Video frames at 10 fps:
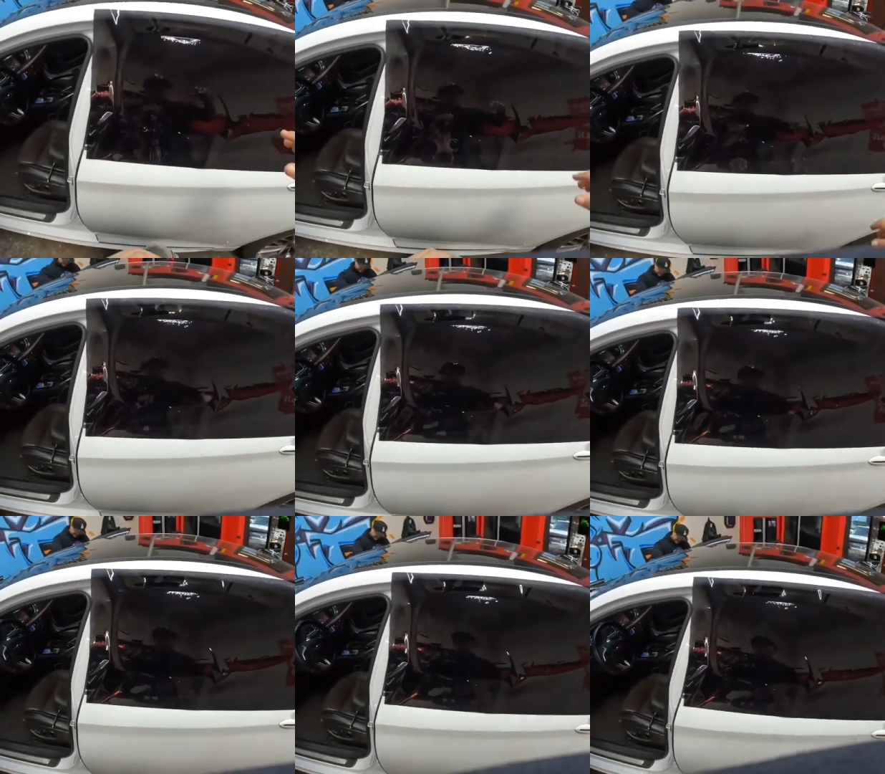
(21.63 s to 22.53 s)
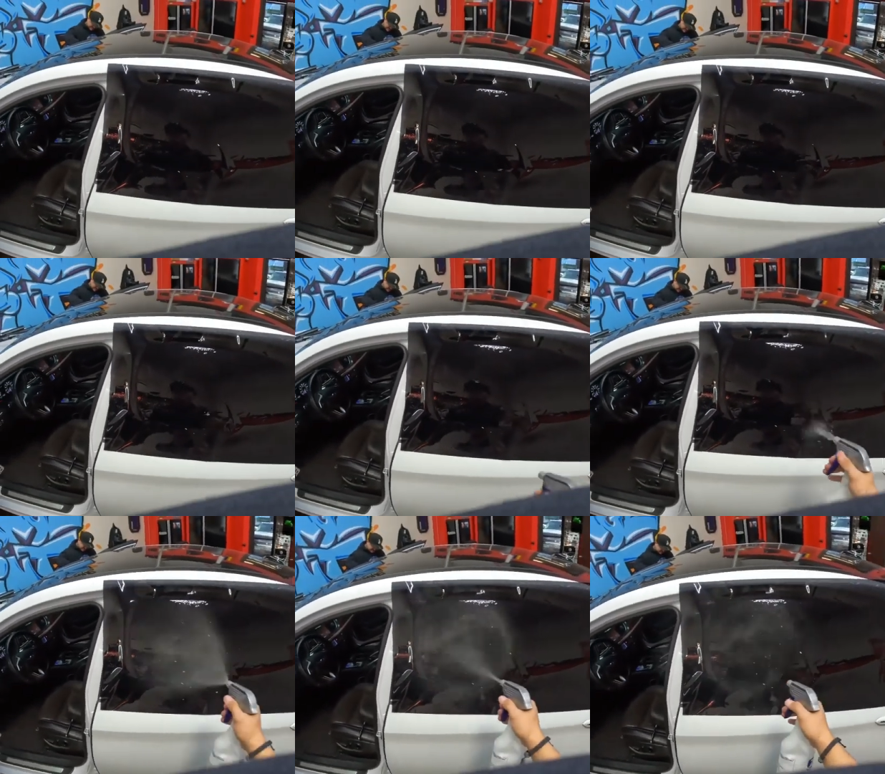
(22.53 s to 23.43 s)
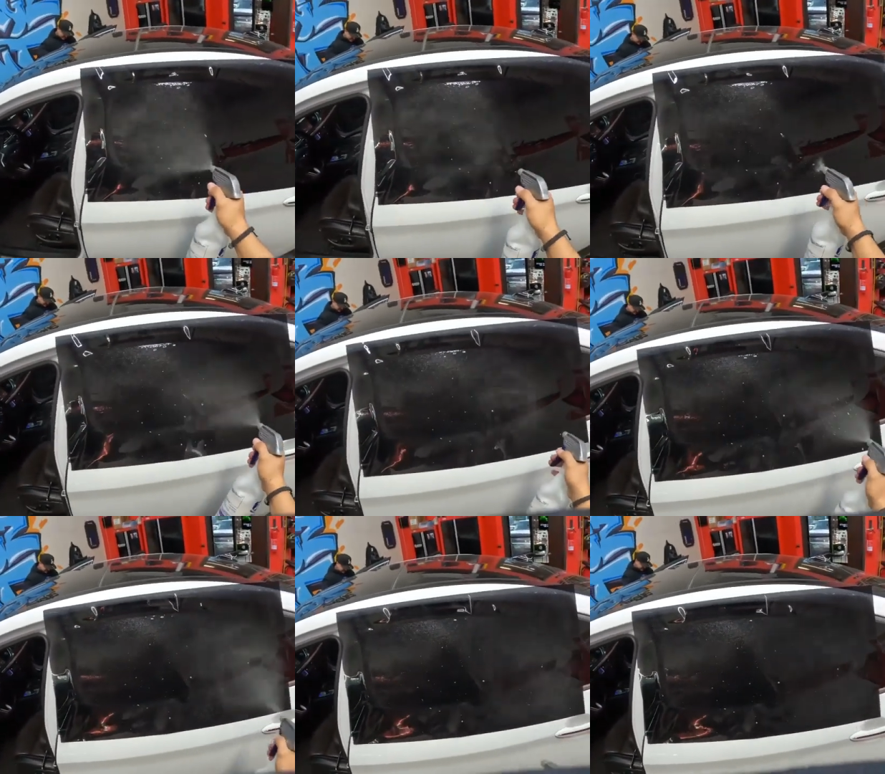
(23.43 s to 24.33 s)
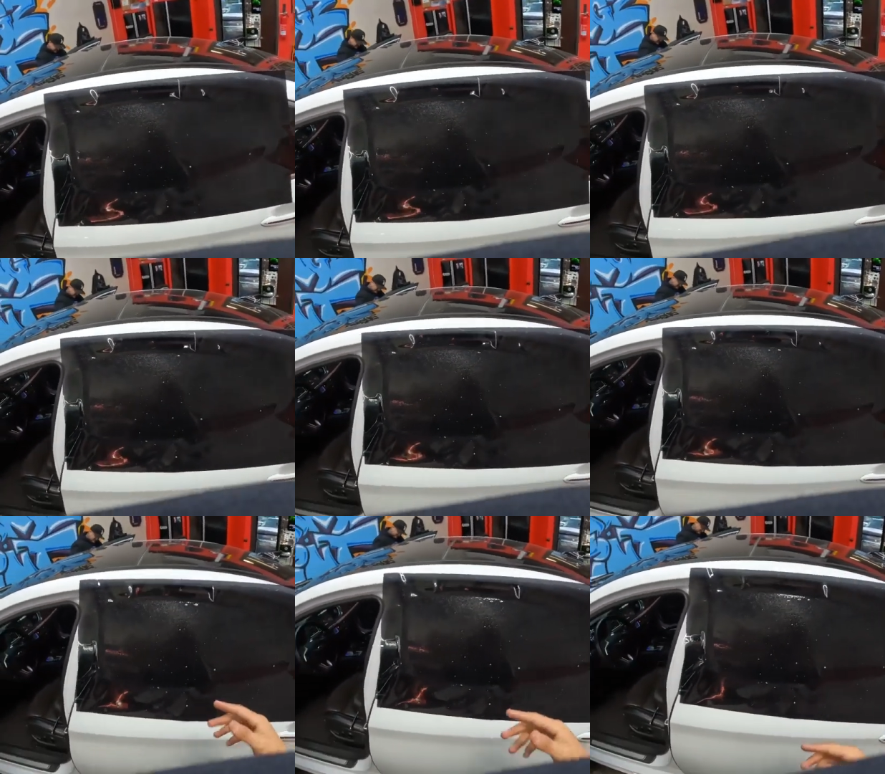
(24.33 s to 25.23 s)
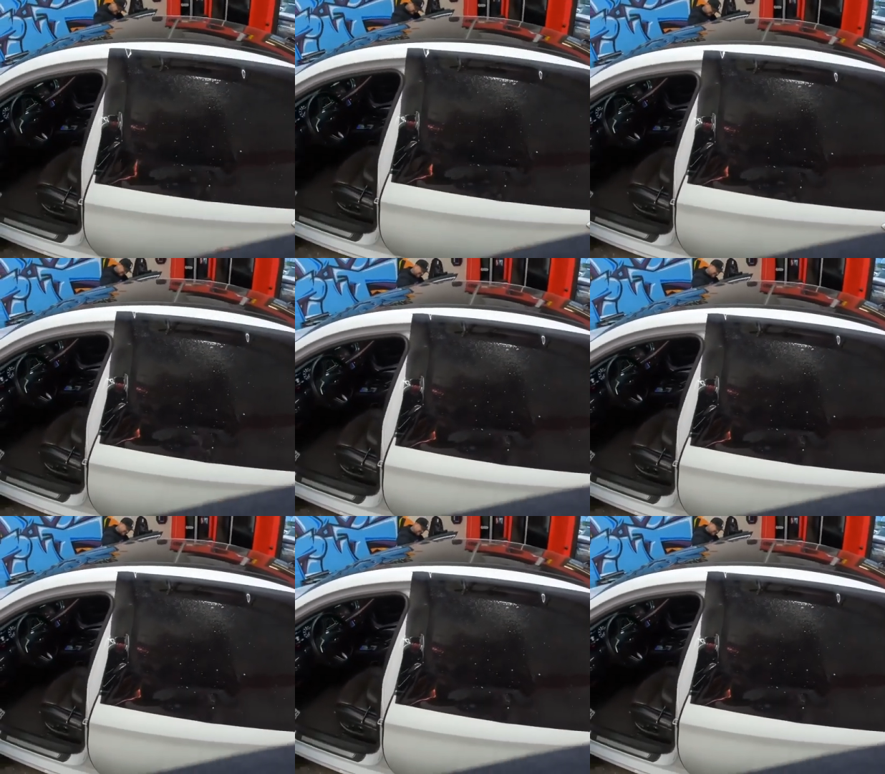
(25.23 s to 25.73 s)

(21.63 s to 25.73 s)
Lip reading: No face is visible, so there are no lips to read.